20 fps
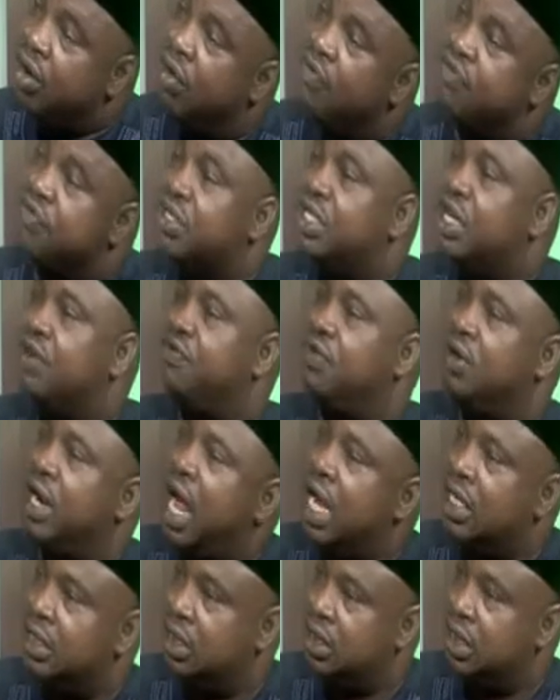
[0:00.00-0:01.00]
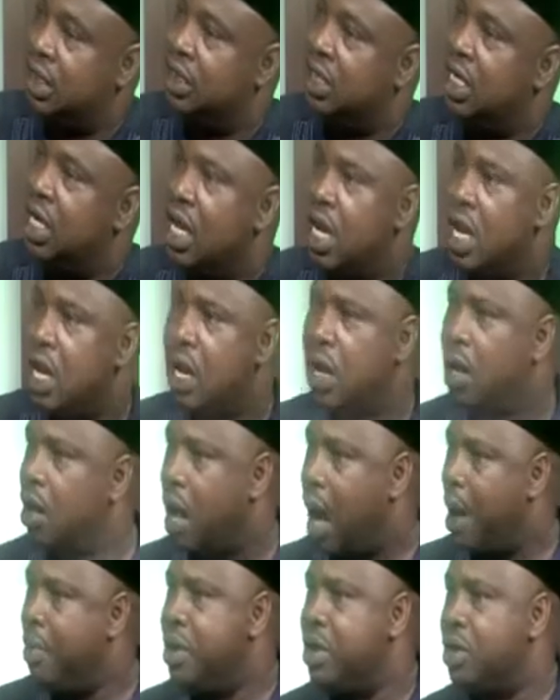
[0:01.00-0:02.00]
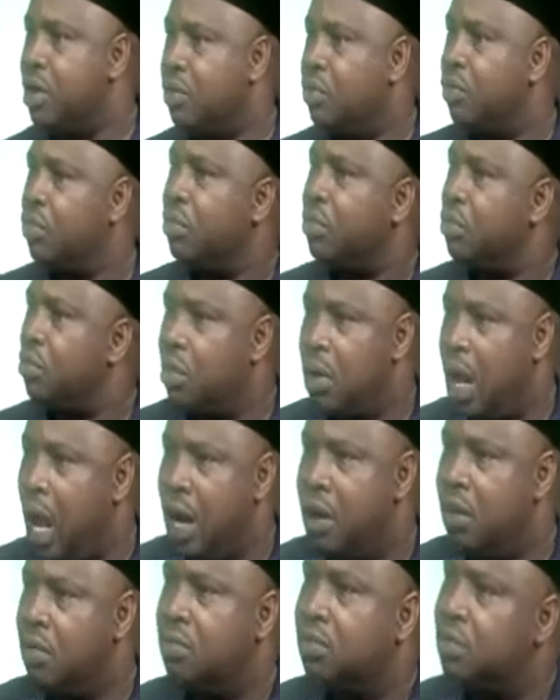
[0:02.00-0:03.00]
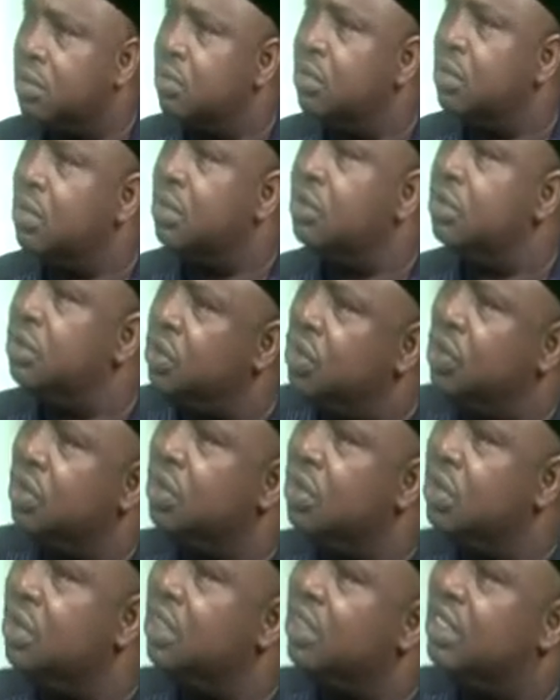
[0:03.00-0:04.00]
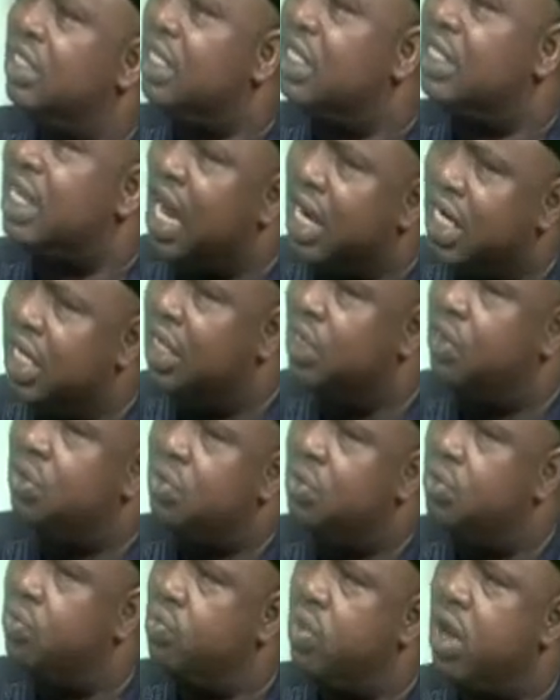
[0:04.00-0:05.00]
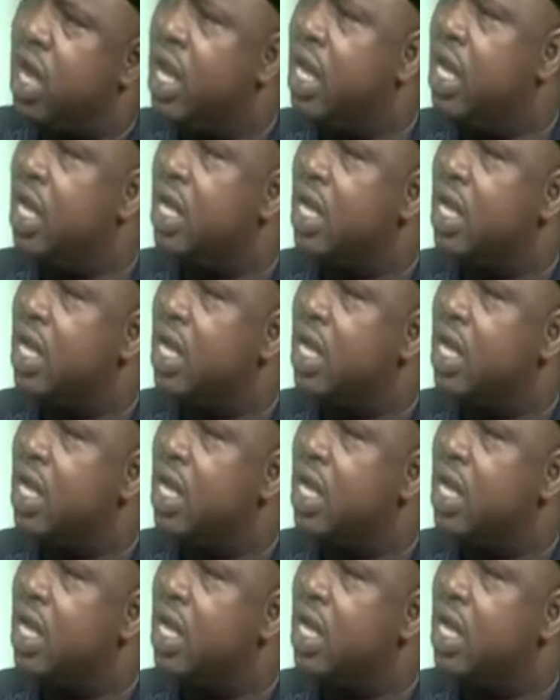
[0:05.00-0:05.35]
voted for that exercise. I mean, I don't know. Is this an issue where